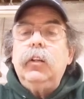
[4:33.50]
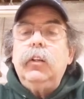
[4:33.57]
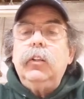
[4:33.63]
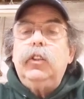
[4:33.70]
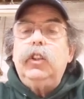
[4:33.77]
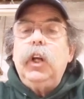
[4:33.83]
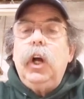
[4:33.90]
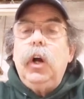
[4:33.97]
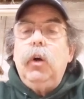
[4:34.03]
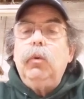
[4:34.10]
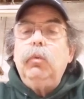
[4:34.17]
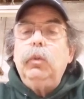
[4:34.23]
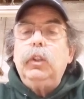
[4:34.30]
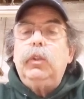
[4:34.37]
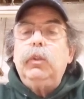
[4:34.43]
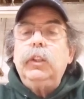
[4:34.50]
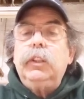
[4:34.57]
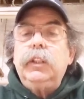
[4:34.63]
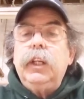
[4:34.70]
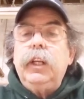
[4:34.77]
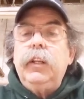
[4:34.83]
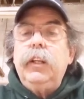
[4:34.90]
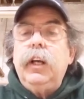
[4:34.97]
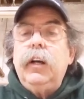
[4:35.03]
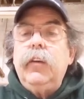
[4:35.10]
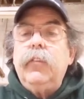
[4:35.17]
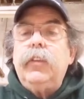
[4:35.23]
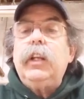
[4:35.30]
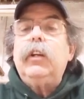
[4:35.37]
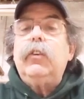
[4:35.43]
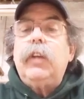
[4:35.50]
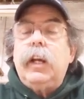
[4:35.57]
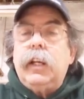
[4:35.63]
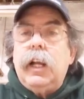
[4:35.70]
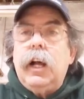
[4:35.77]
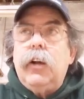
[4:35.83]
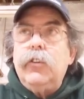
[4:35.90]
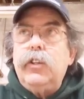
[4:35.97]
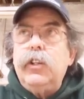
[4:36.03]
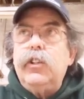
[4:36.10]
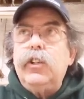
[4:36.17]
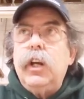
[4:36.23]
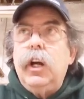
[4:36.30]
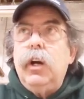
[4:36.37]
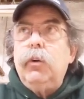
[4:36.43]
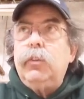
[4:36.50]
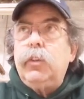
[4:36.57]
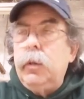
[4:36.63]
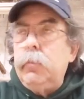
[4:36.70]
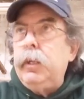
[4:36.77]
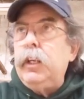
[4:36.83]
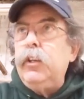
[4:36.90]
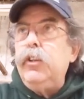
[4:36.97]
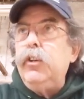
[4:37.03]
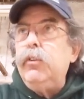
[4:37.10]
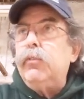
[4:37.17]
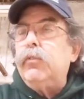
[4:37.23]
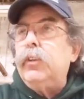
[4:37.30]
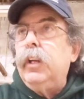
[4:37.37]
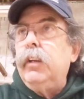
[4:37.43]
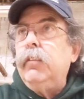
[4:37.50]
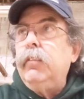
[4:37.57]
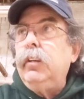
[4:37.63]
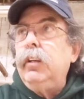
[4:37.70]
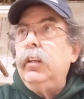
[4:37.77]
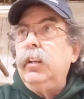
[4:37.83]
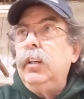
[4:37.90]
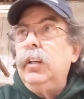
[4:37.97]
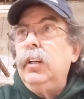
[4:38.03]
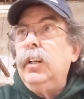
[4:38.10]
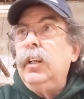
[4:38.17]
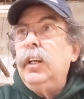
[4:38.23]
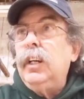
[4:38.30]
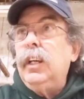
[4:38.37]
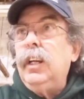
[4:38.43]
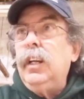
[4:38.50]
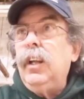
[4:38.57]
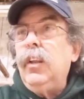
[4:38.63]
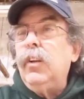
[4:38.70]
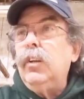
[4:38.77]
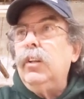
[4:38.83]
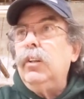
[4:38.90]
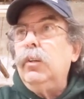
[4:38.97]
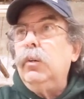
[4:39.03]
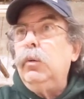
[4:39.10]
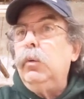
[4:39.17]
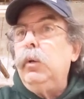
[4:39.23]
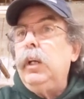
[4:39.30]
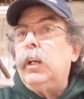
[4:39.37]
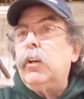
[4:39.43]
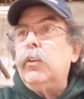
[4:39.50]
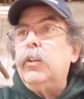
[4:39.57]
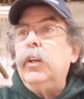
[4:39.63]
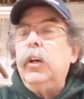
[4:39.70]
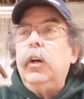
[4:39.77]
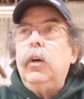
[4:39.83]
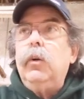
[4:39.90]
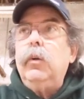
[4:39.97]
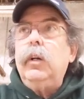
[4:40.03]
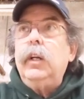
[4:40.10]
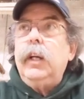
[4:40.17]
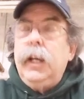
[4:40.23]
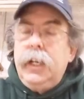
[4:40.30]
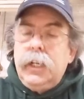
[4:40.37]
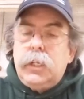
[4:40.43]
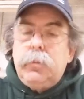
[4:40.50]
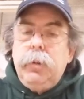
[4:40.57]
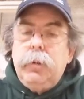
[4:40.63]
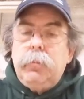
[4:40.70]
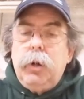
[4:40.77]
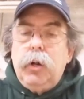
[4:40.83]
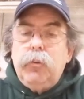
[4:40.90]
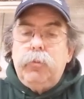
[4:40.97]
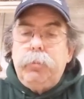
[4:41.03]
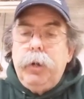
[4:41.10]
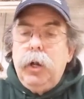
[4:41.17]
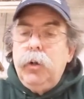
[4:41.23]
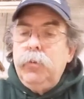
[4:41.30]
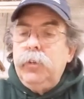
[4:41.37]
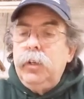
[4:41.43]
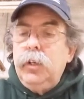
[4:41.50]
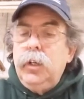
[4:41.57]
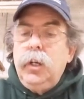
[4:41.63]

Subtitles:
show, which was in the Theater Technology Show. It's going to be in Houston in another week or two, and it's been postponed.